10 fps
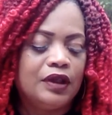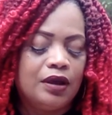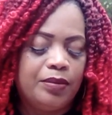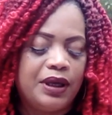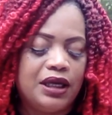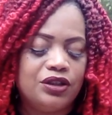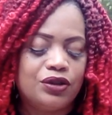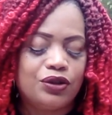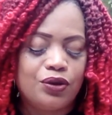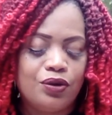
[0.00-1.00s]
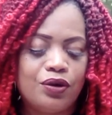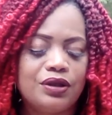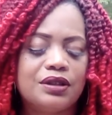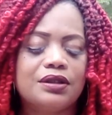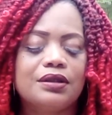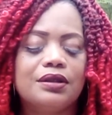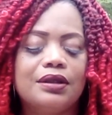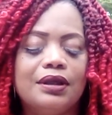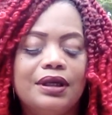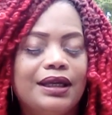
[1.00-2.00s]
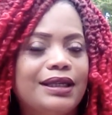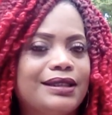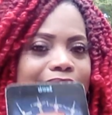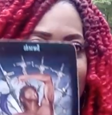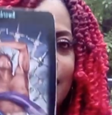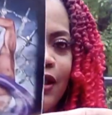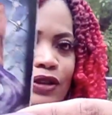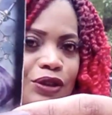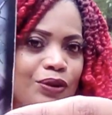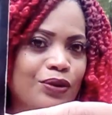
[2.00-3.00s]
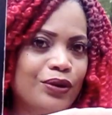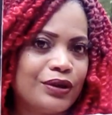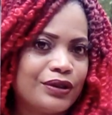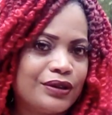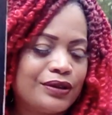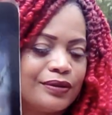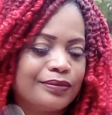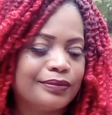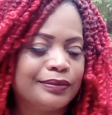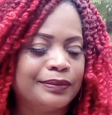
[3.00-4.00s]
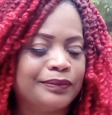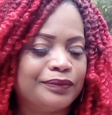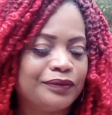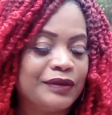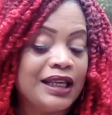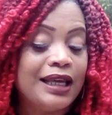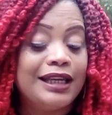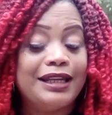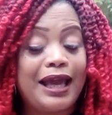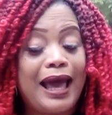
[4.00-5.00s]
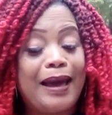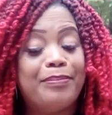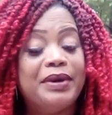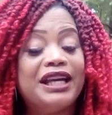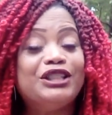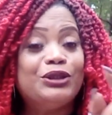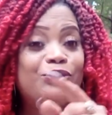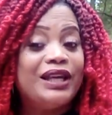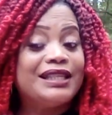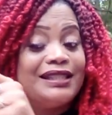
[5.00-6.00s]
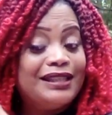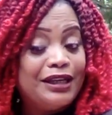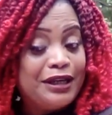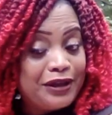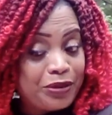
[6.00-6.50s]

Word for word: Page of Swords. It's the Ten of Swords. Mm. Now, I bet you that's the other